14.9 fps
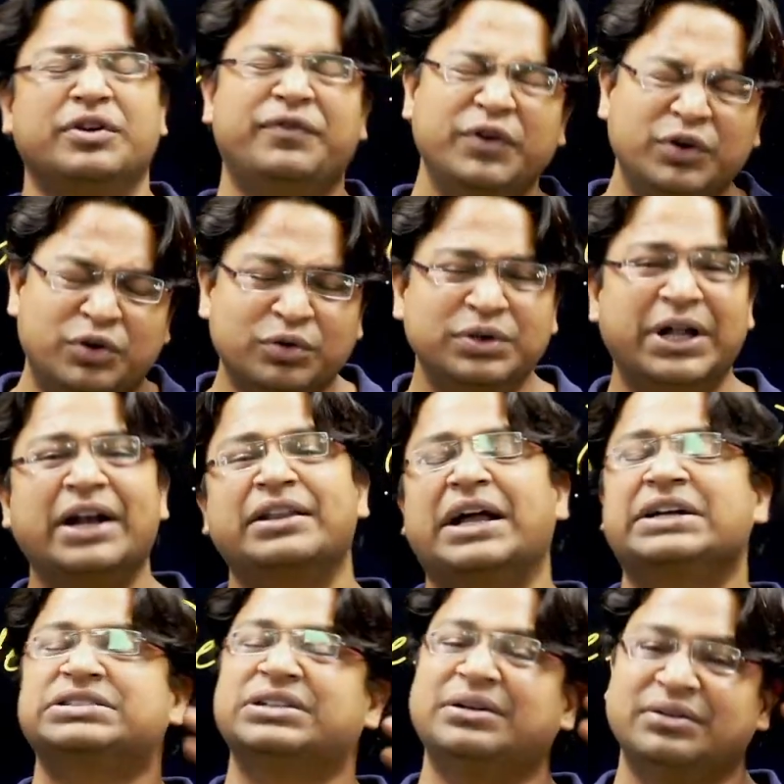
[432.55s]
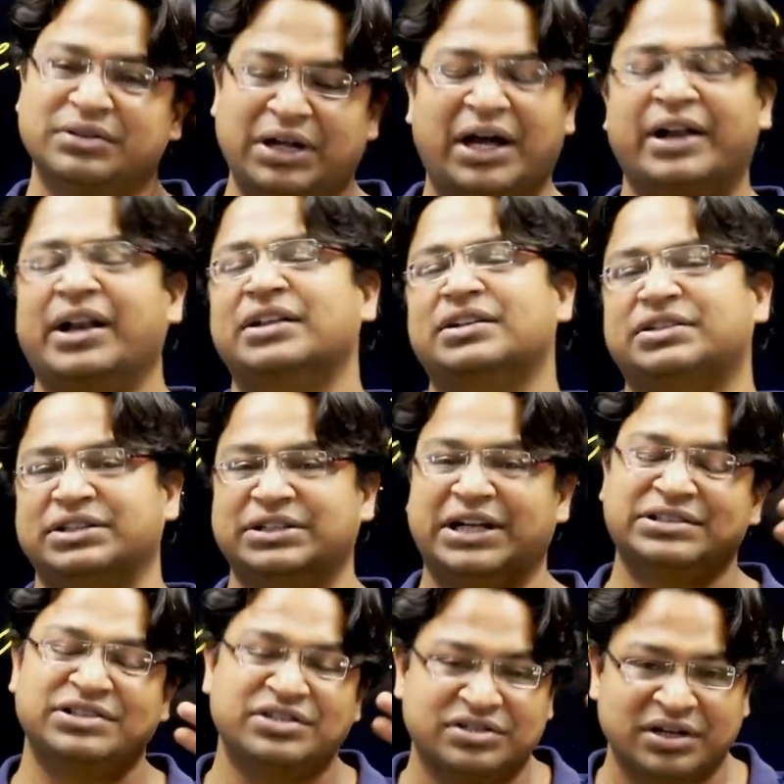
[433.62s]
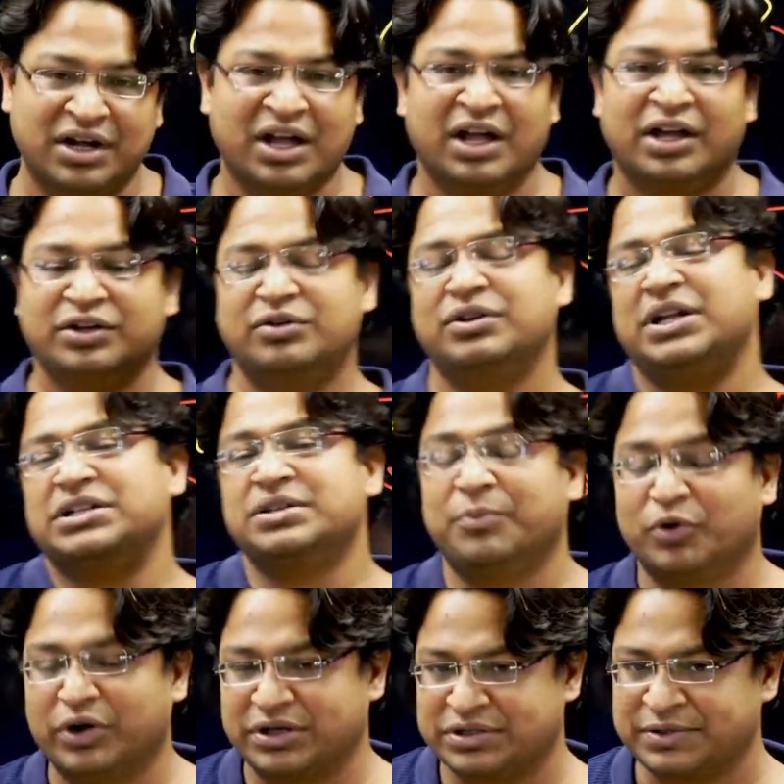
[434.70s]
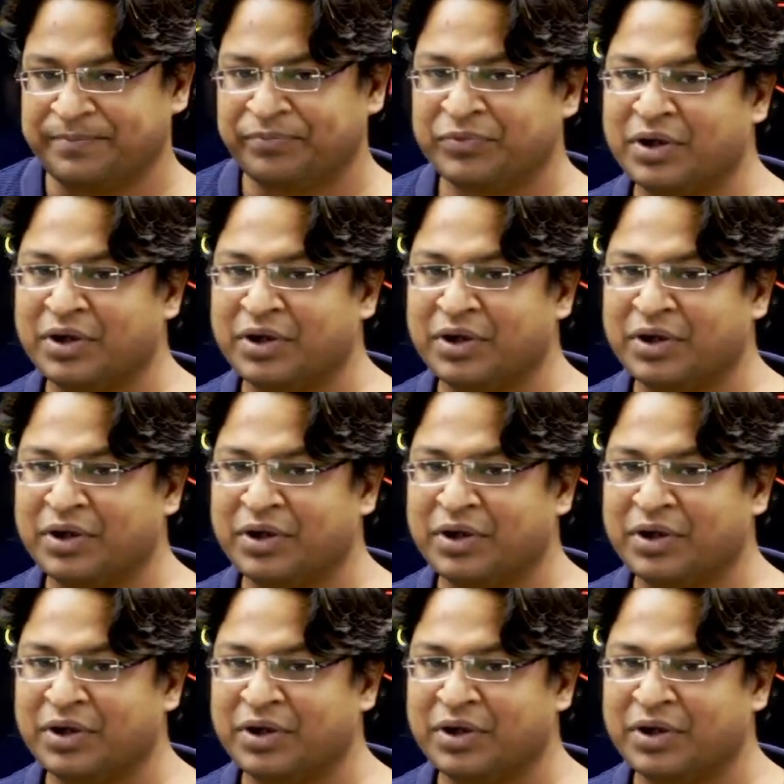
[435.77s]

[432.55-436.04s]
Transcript: If you do that, that's another thing. That's that's a bonus.